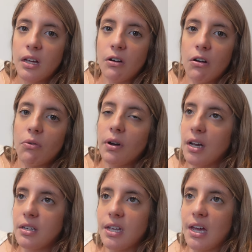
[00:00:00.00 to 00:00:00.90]
You know, when
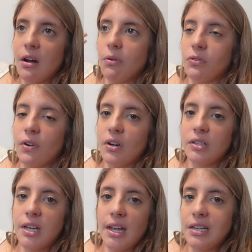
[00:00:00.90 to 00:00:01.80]
I said I was very
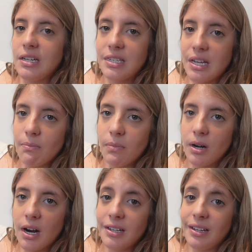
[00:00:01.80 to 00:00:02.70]
sad in
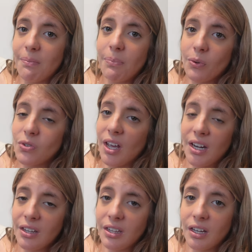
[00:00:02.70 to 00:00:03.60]
December, I didn't post
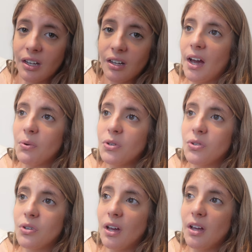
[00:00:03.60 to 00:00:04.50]
anything. I
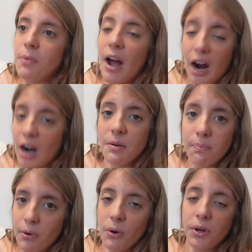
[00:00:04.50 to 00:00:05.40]
was
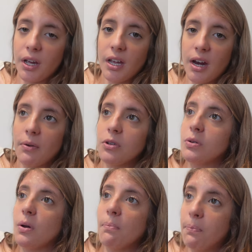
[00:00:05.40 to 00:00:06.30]
heartbroken. I
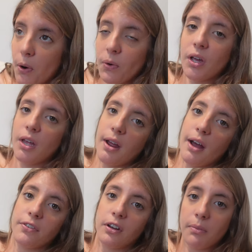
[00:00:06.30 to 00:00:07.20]
was broken
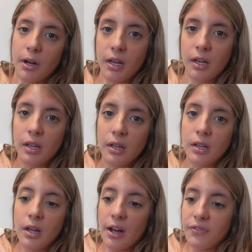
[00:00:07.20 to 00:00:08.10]
after
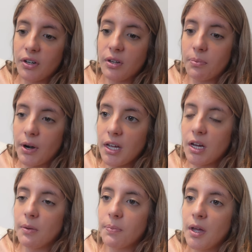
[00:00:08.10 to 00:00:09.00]
the
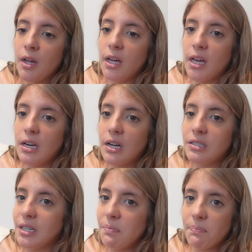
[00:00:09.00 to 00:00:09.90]
breakup, and I
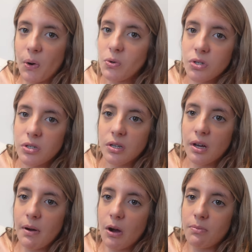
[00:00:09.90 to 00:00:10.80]
didn't post
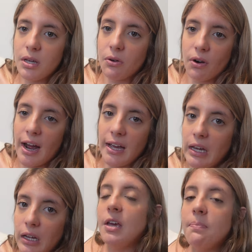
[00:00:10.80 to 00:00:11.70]
about me
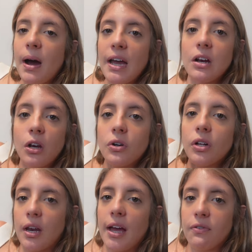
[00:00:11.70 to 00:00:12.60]
crying. It might
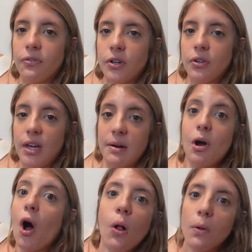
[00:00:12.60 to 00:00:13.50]
look like for you that
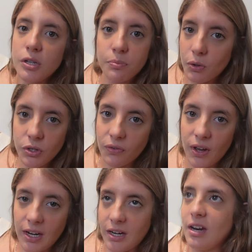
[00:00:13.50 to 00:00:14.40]
I'm always
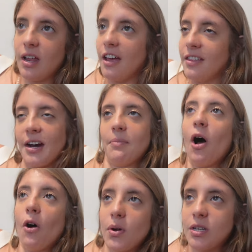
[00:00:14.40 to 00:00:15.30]
motivated and that I'm
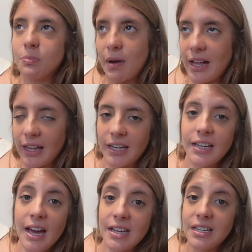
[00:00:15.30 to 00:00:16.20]
always smiling.
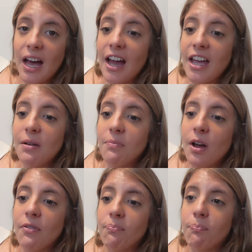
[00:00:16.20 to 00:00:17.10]
Yes, I am
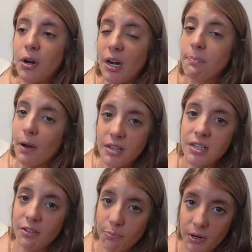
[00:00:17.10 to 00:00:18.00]
a pretty
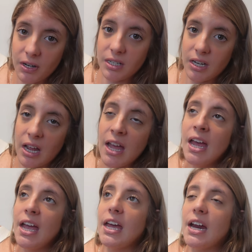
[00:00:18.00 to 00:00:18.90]
positive person,
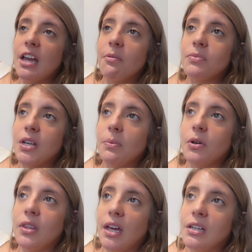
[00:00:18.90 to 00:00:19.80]
and I am
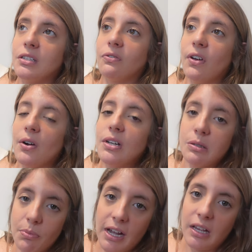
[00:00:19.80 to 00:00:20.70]
someone that is very
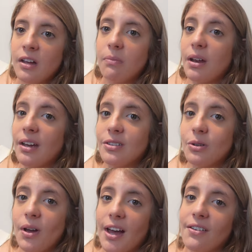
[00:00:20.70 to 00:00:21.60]
smiley, but I
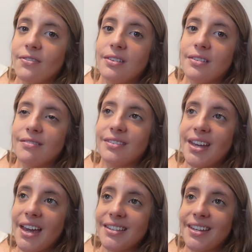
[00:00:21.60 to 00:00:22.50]
do have
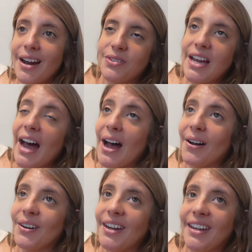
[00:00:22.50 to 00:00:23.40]
days that I'm
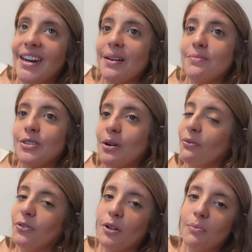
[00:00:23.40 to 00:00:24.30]
down and I
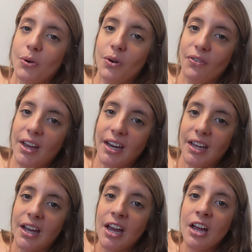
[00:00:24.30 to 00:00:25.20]
don't feel
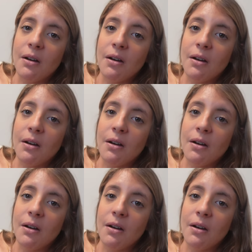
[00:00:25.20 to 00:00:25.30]
motivated.